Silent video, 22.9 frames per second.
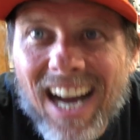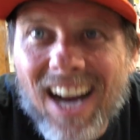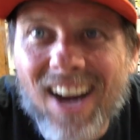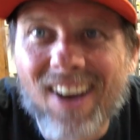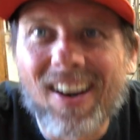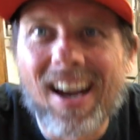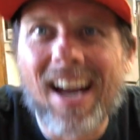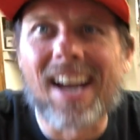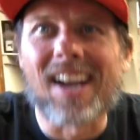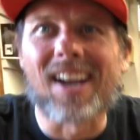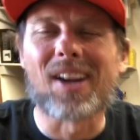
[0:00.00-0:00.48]

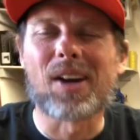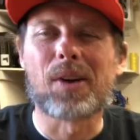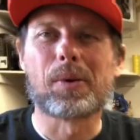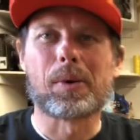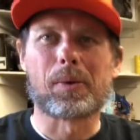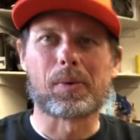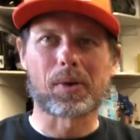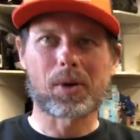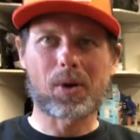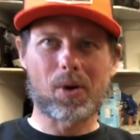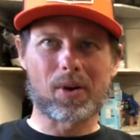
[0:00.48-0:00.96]
All right, are
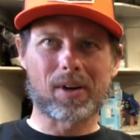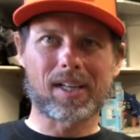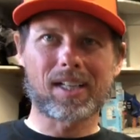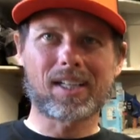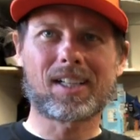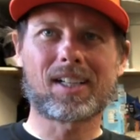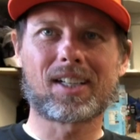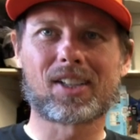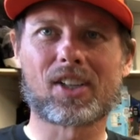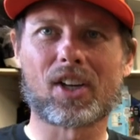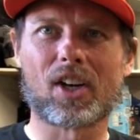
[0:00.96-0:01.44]
we
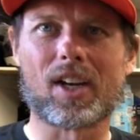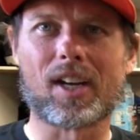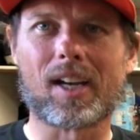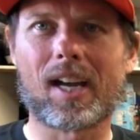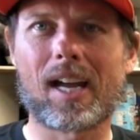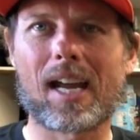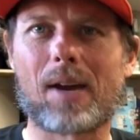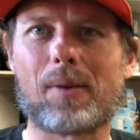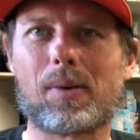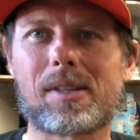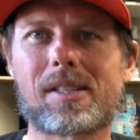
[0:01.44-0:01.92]
recording? Good.
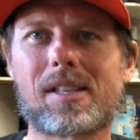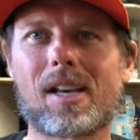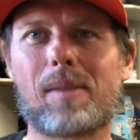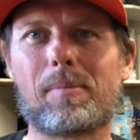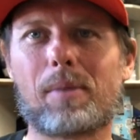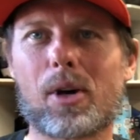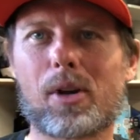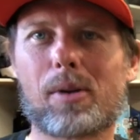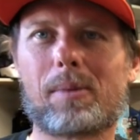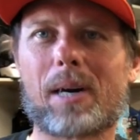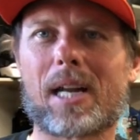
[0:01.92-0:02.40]
Hey, what's
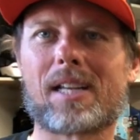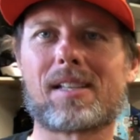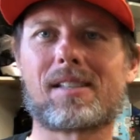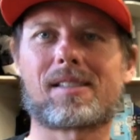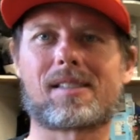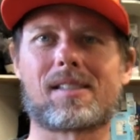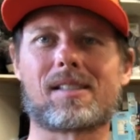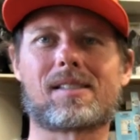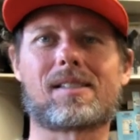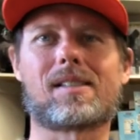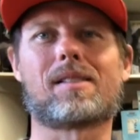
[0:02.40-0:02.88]
up, Moto
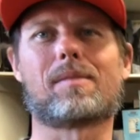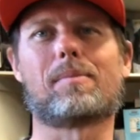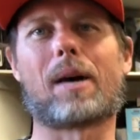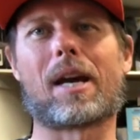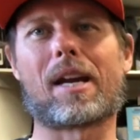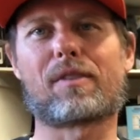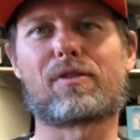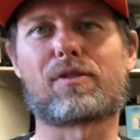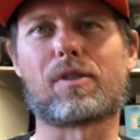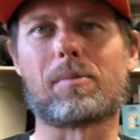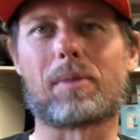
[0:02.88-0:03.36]
Buddies? This is
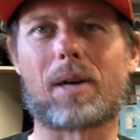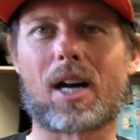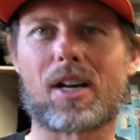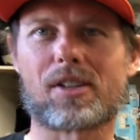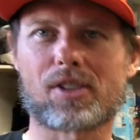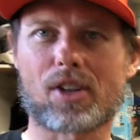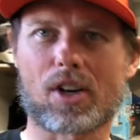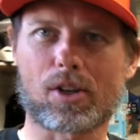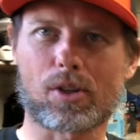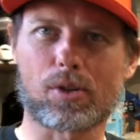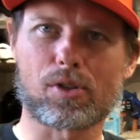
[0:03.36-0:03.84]
Mike from Baja
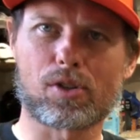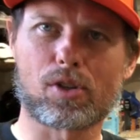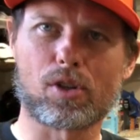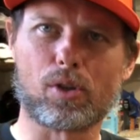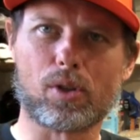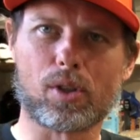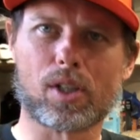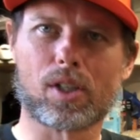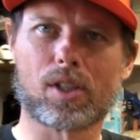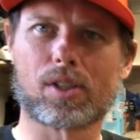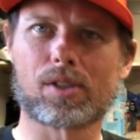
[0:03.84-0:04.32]
Taco
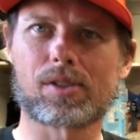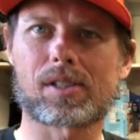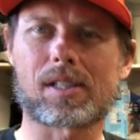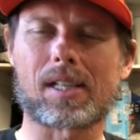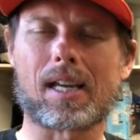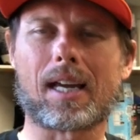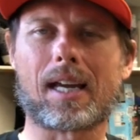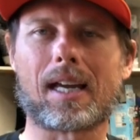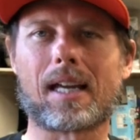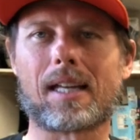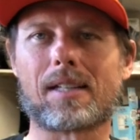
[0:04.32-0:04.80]
Tours
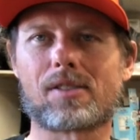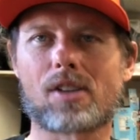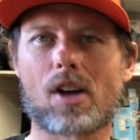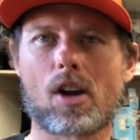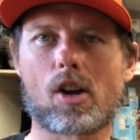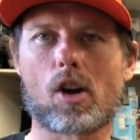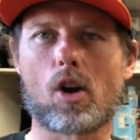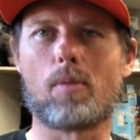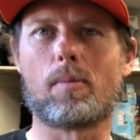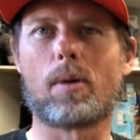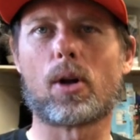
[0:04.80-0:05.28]
and
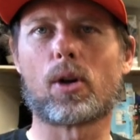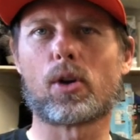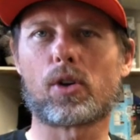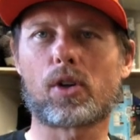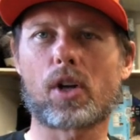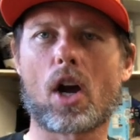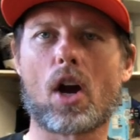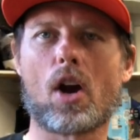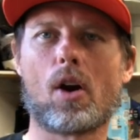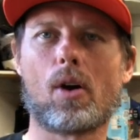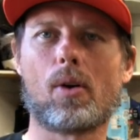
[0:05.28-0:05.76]
Taco Moto
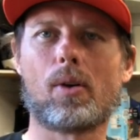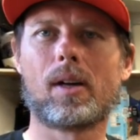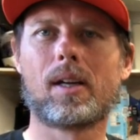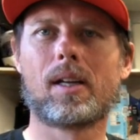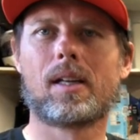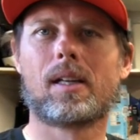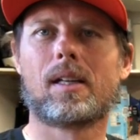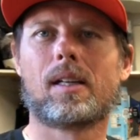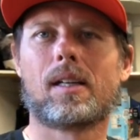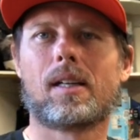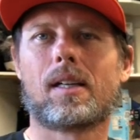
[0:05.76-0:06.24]
Co.
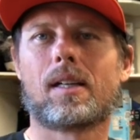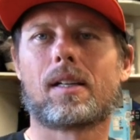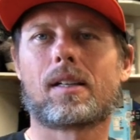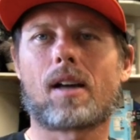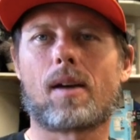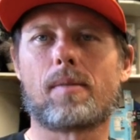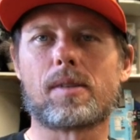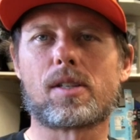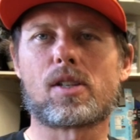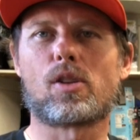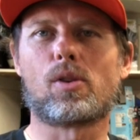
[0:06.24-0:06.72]

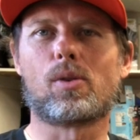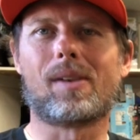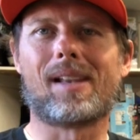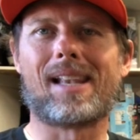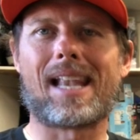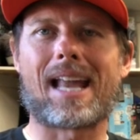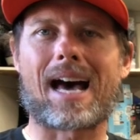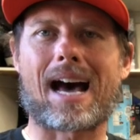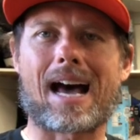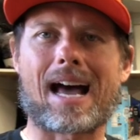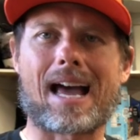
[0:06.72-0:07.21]
coming to you
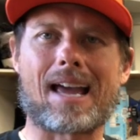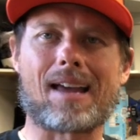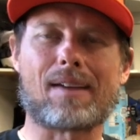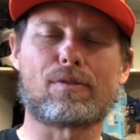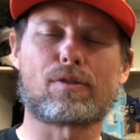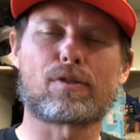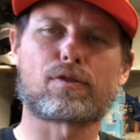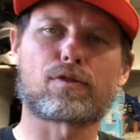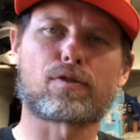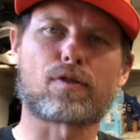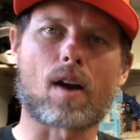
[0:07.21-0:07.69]

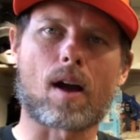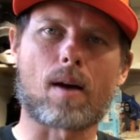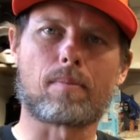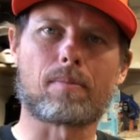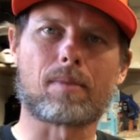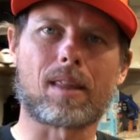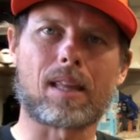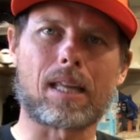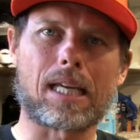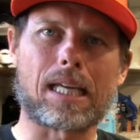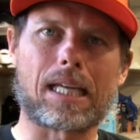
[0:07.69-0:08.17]
live
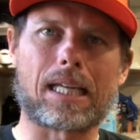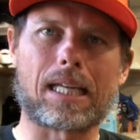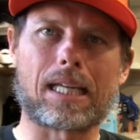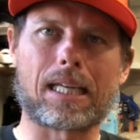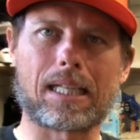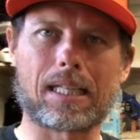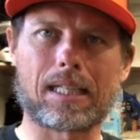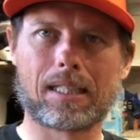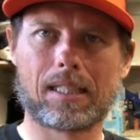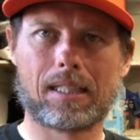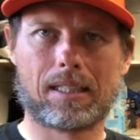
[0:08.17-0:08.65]
from
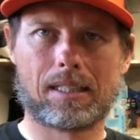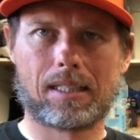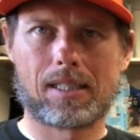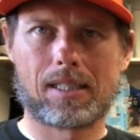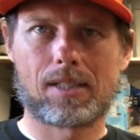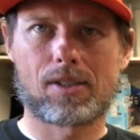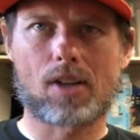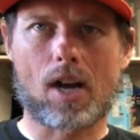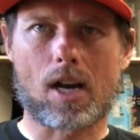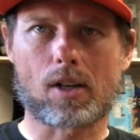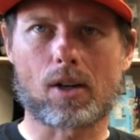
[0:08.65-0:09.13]
the
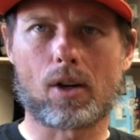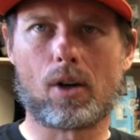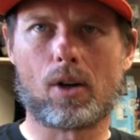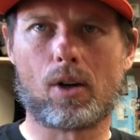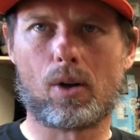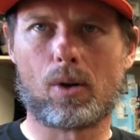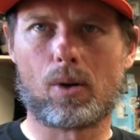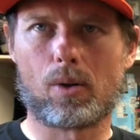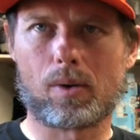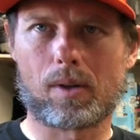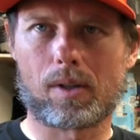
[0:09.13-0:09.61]

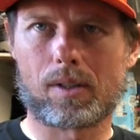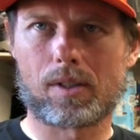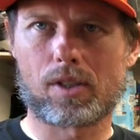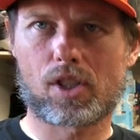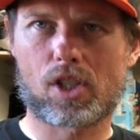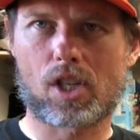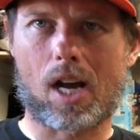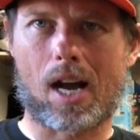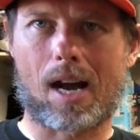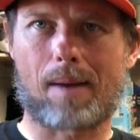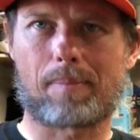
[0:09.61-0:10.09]
taco
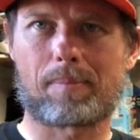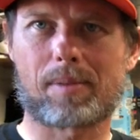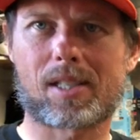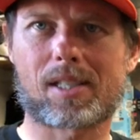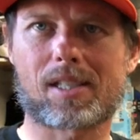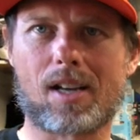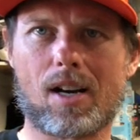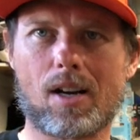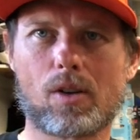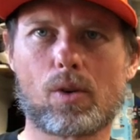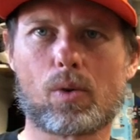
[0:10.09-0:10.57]
shop
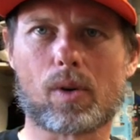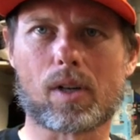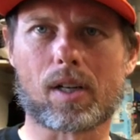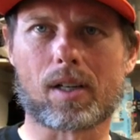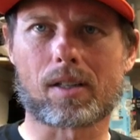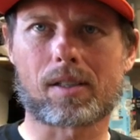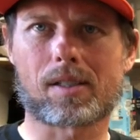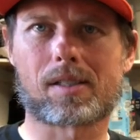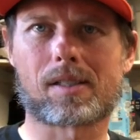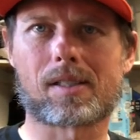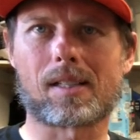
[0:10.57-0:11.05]
Skunk
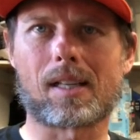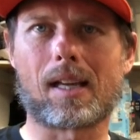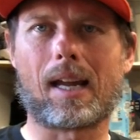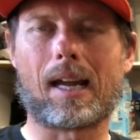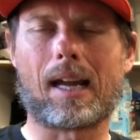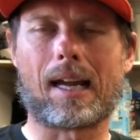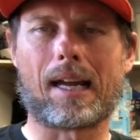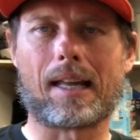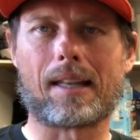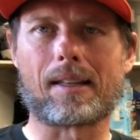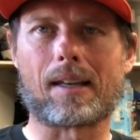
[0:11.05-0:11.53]
Works.
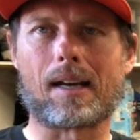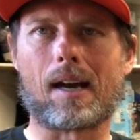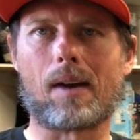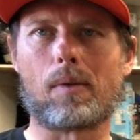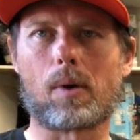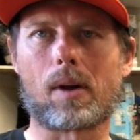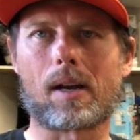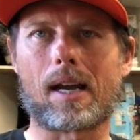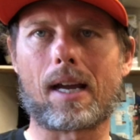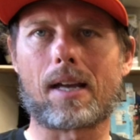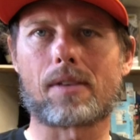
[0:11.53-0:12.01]
And I
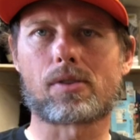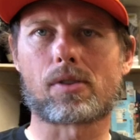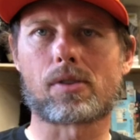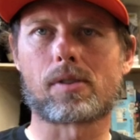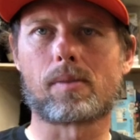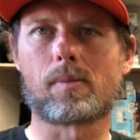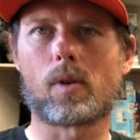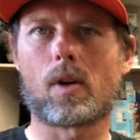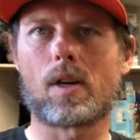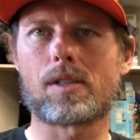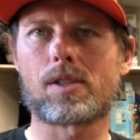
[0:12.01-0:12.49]
want to answer
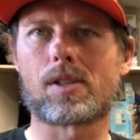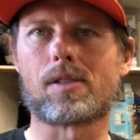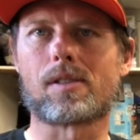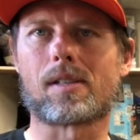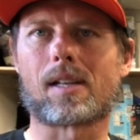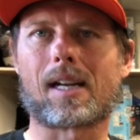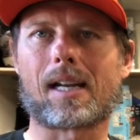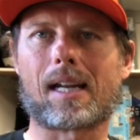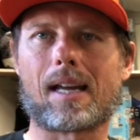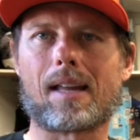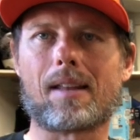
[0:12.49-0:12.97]
some questions
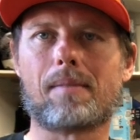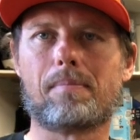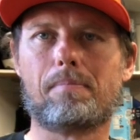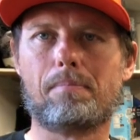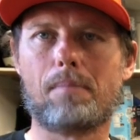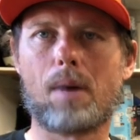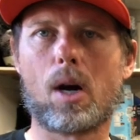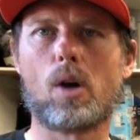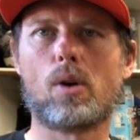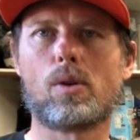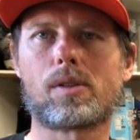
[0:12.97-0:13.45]
that I get
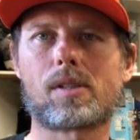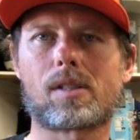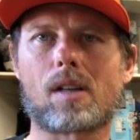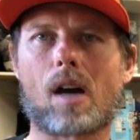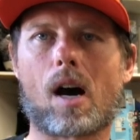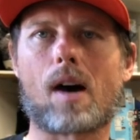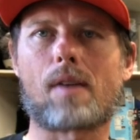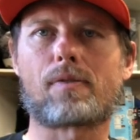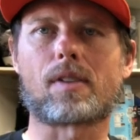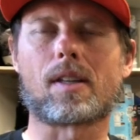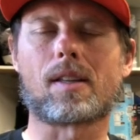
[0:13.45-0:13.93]
most
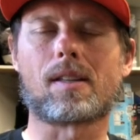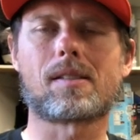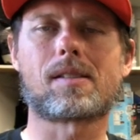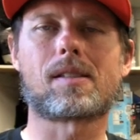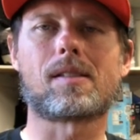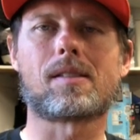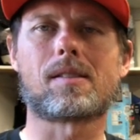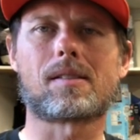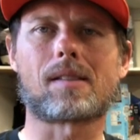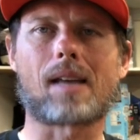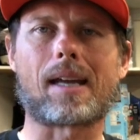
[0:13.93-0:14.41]
often.
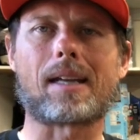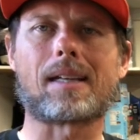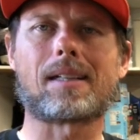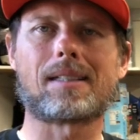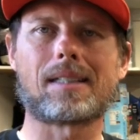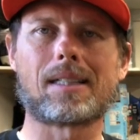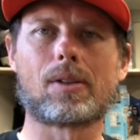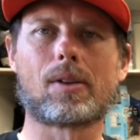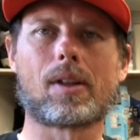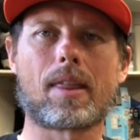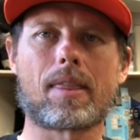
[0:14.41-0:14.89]
This is like
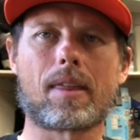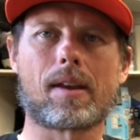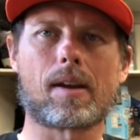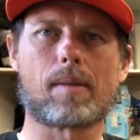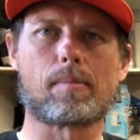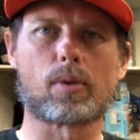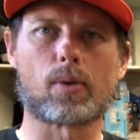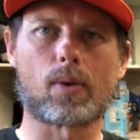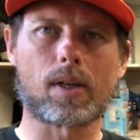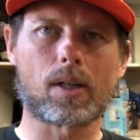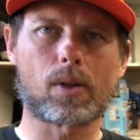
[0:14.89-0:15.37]
clearly the
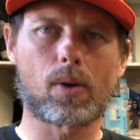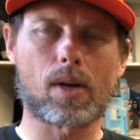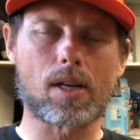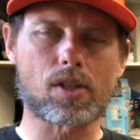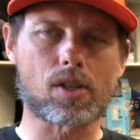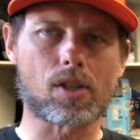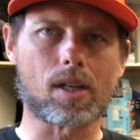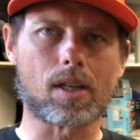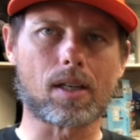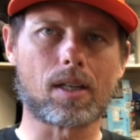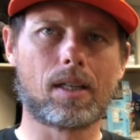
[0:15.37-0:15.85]
number one
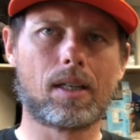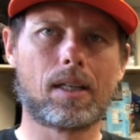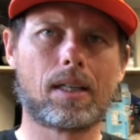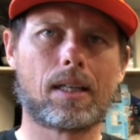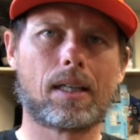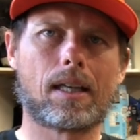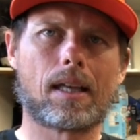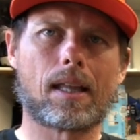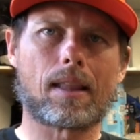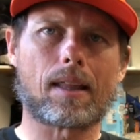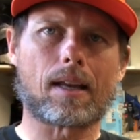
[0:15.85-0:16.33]
question
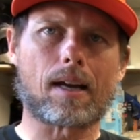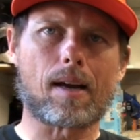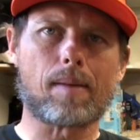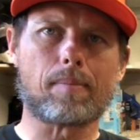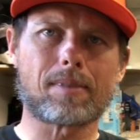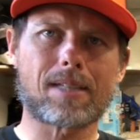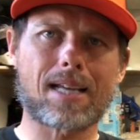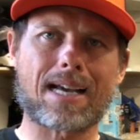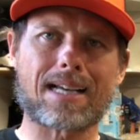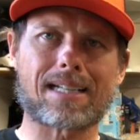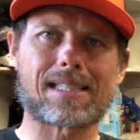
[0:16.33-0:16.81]
that
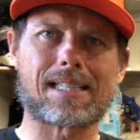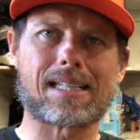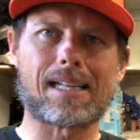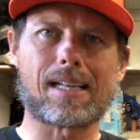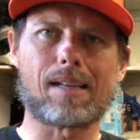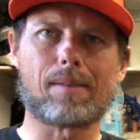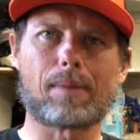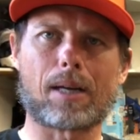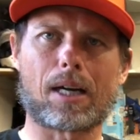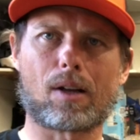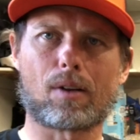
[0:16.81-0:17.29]
I'm
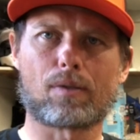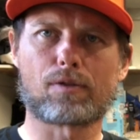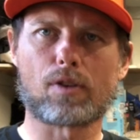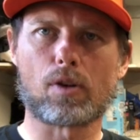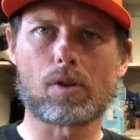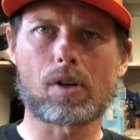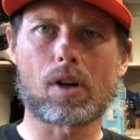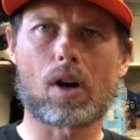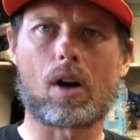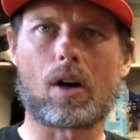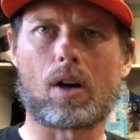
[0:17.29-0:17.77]
texted, emailed,
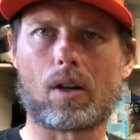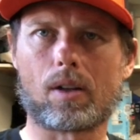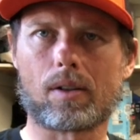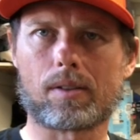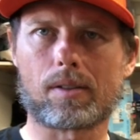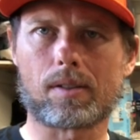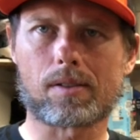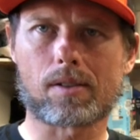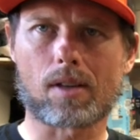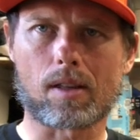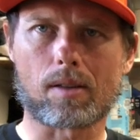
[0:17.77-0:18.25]
phone
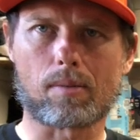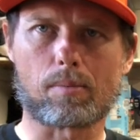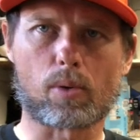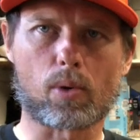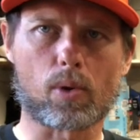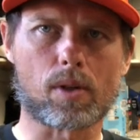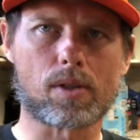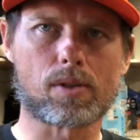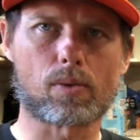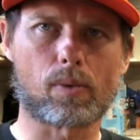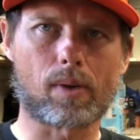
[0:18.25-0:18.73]
called, it's on the
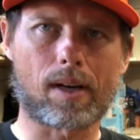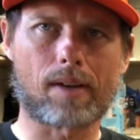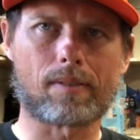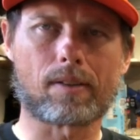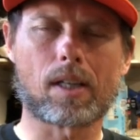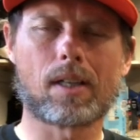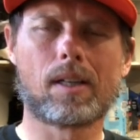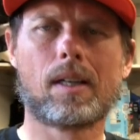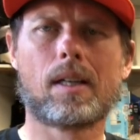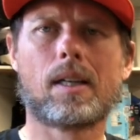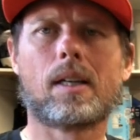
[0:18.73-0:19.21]
boards,
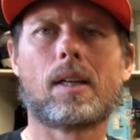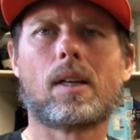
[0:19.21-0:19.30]
whatever.